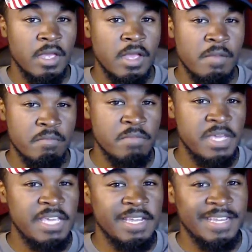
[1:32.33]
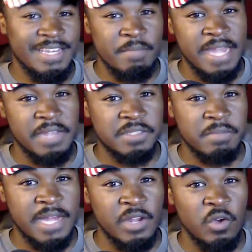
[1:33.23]
Me debating
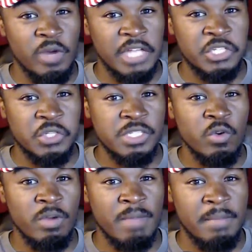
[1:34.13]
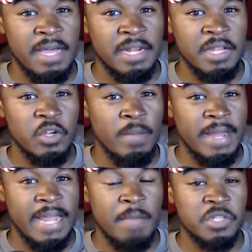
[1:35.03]
somebody on what I choose to do with my body, no
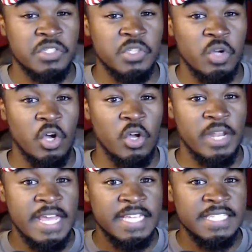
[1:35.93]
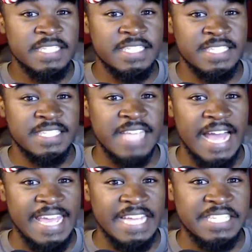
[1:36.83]
matter how much so-called
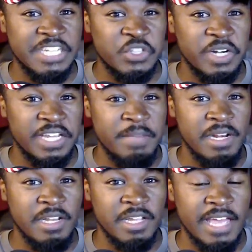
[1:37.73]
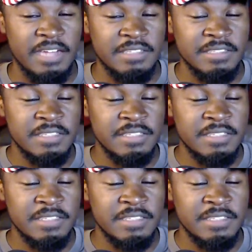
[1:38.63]
science they're trying to get me to look at,